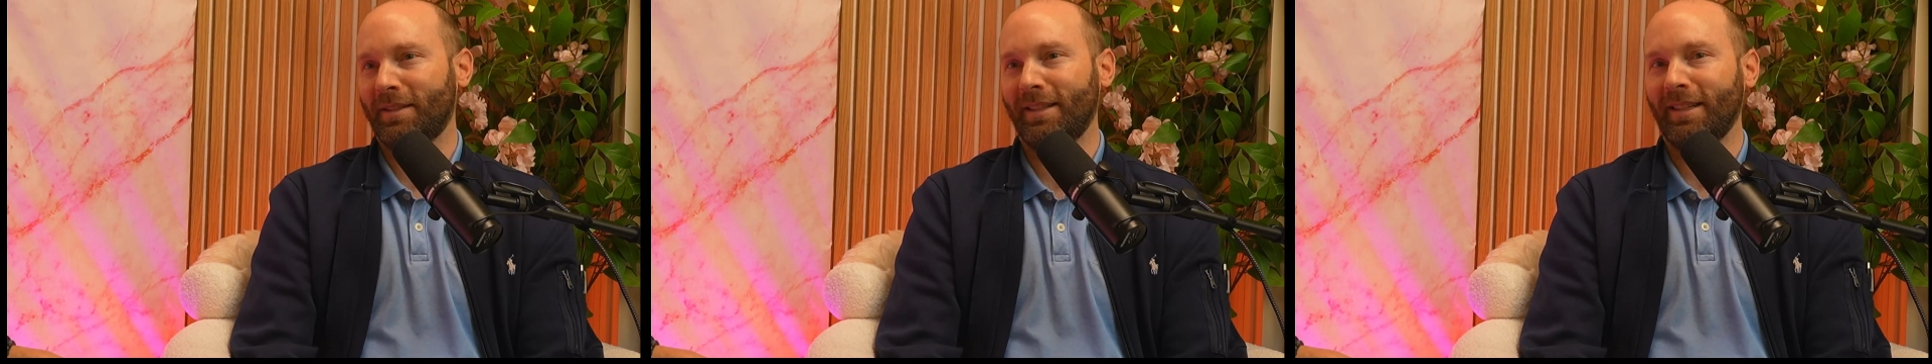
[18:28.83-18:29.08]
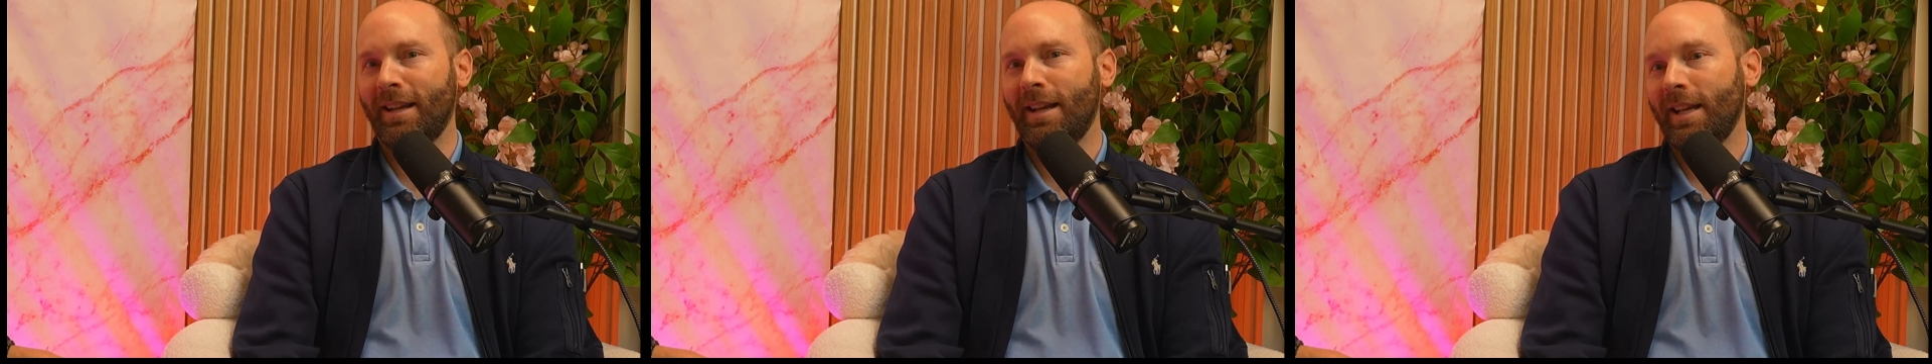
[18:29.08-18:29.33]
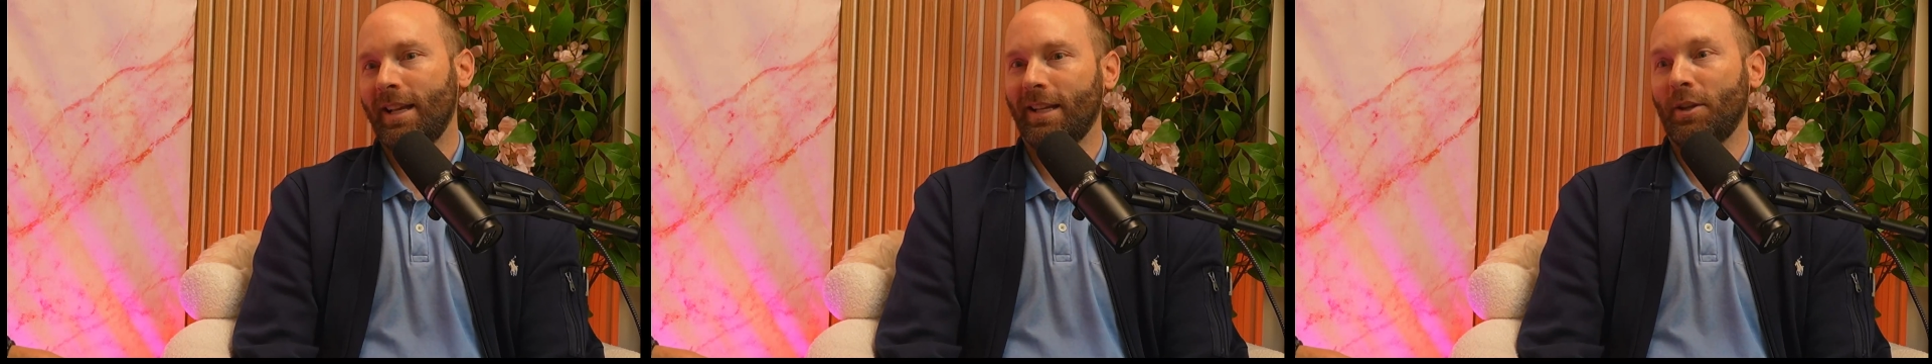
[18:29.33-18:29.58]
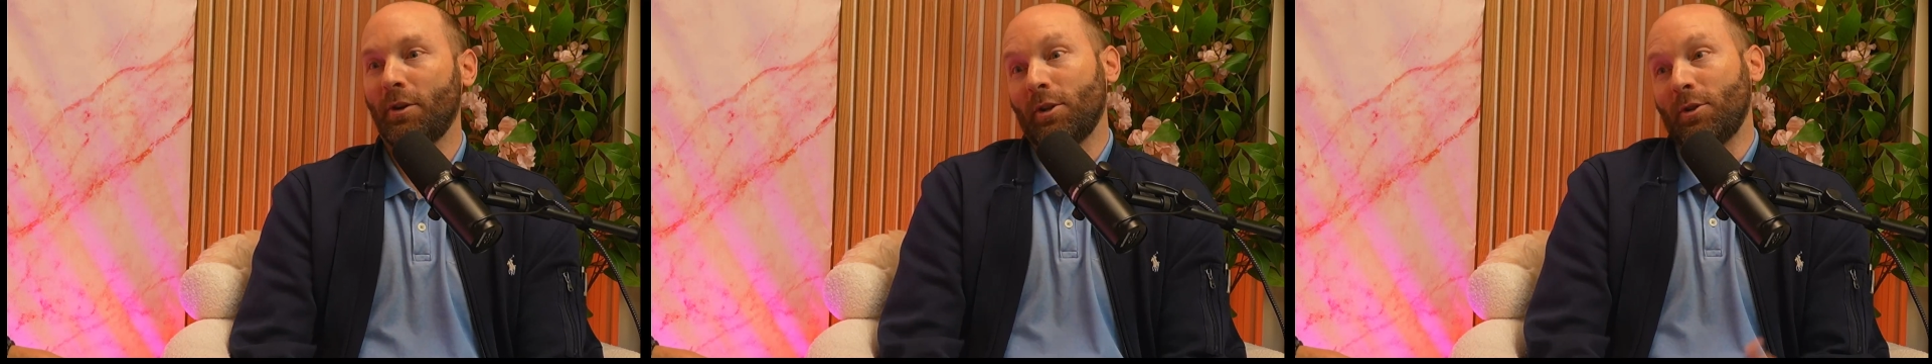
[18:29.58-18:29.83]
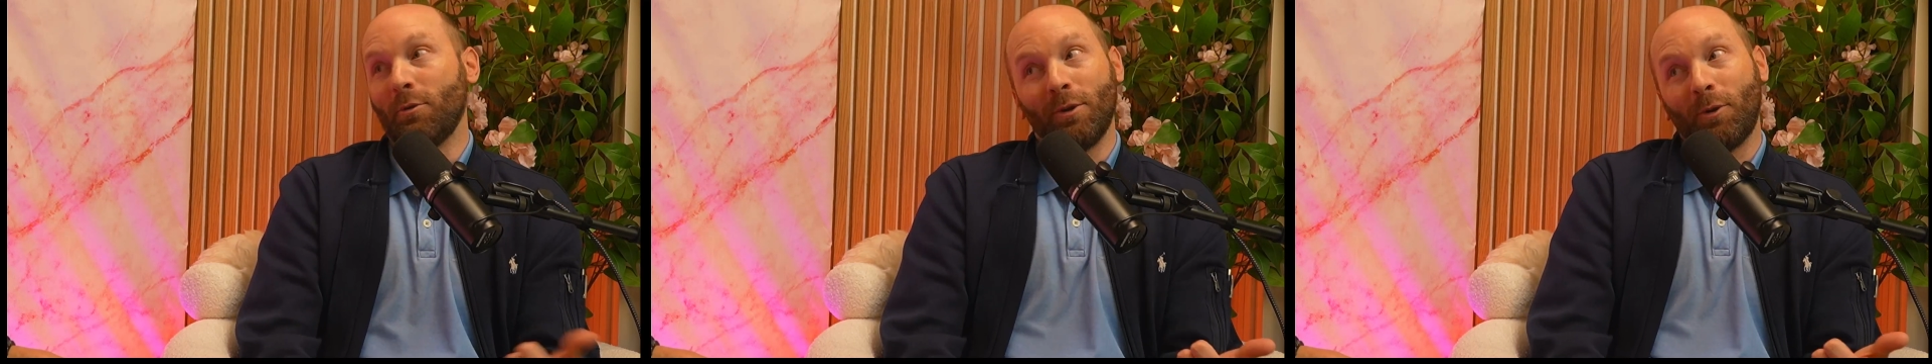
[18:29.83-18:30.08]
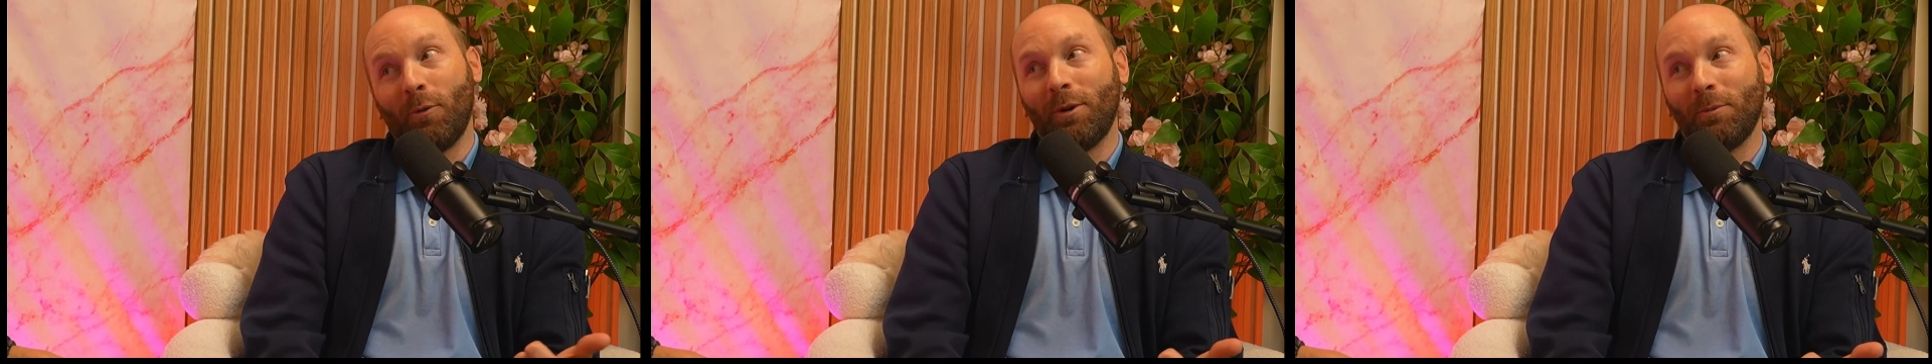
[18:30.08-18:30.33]
Like, is there a
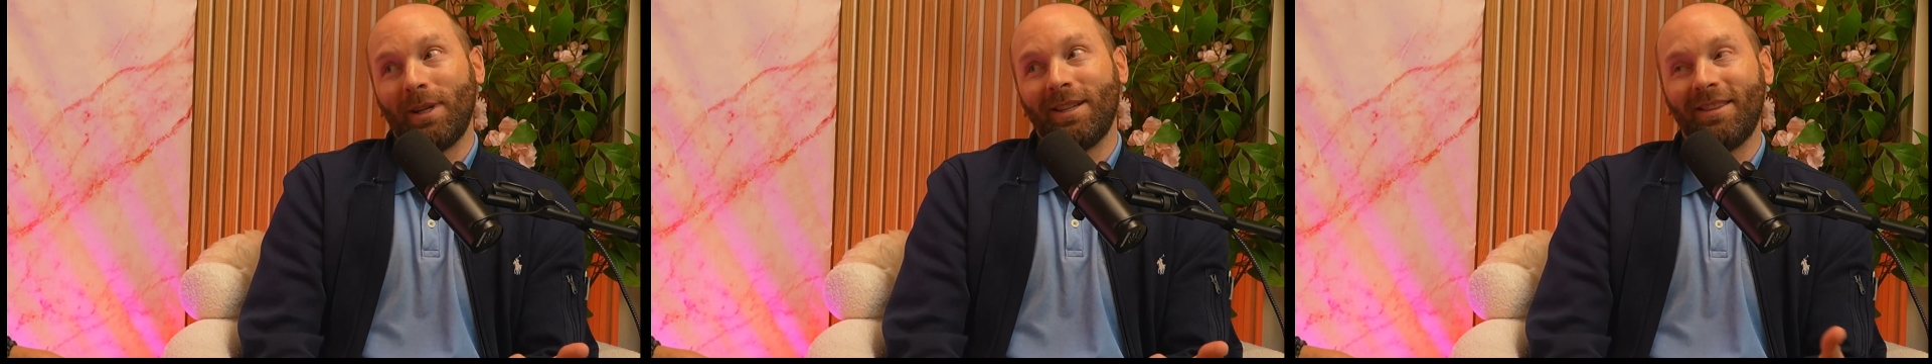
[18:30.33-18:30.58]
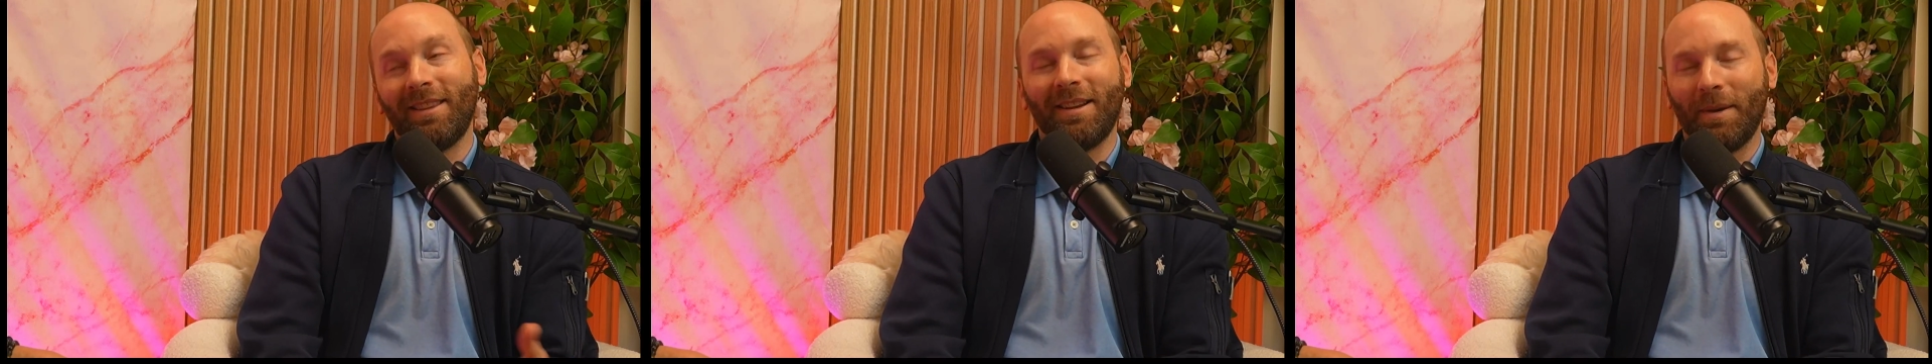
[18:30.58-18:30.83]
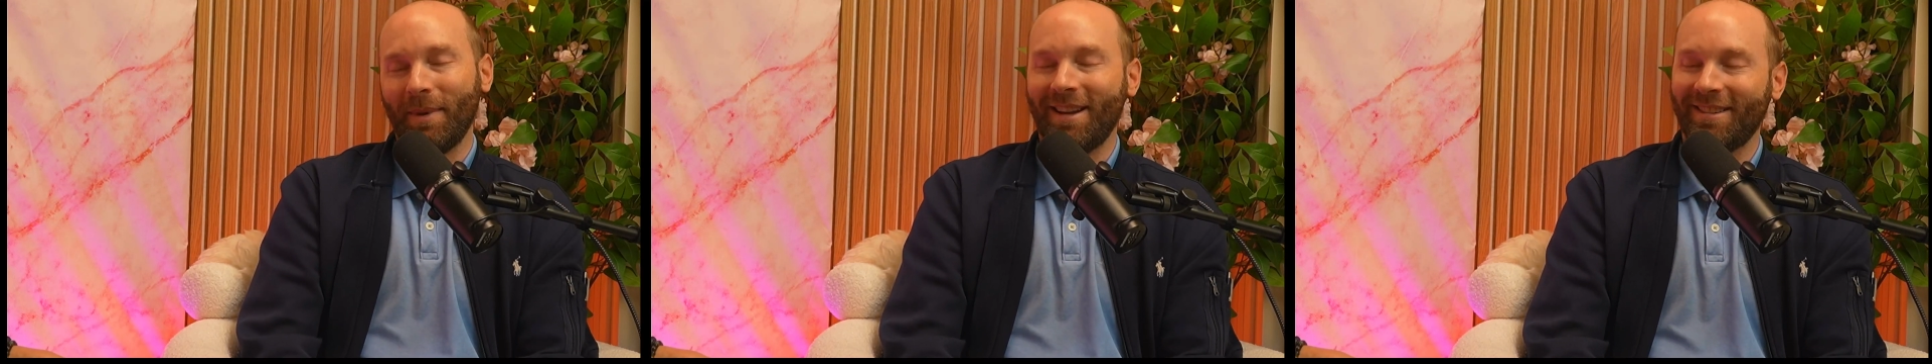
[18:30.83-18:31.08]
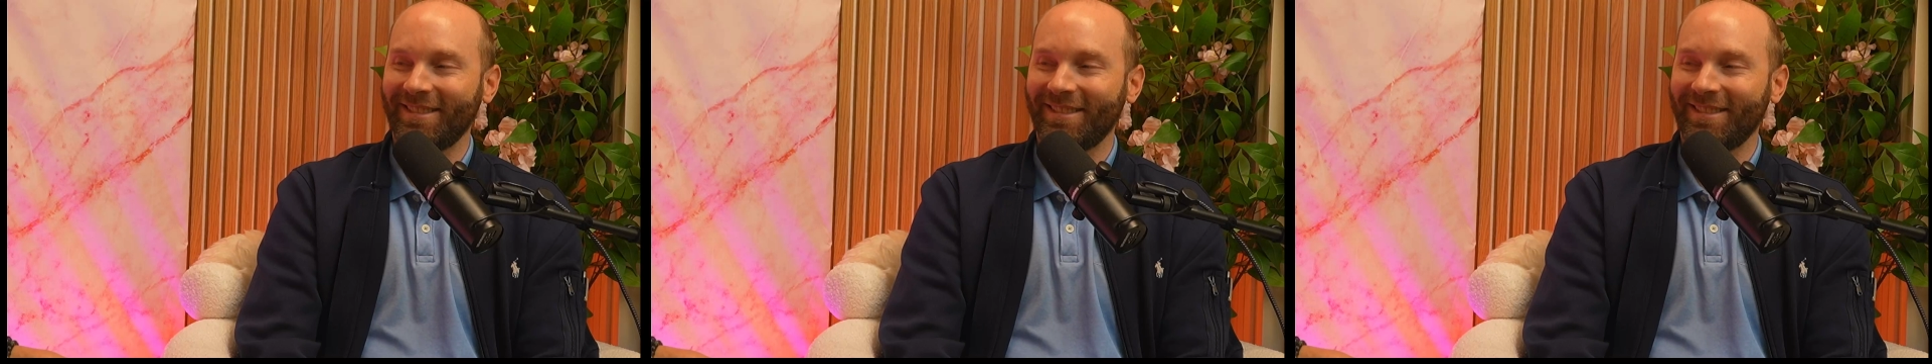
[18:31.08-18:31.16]
unicorn we can think about?